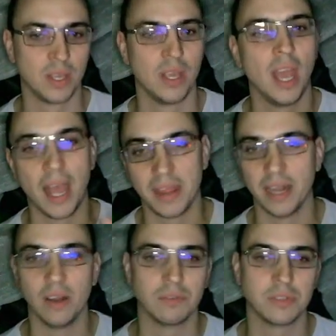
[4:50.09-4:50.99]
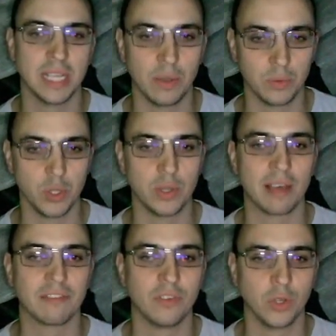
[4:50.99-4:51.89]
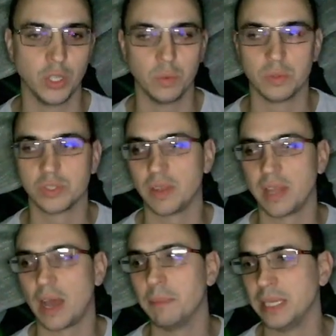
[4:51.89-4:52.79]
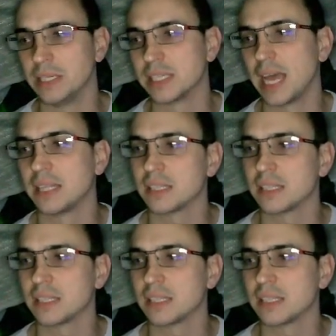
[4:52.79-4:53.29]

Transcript: and then obviously it will do that for you. So that means that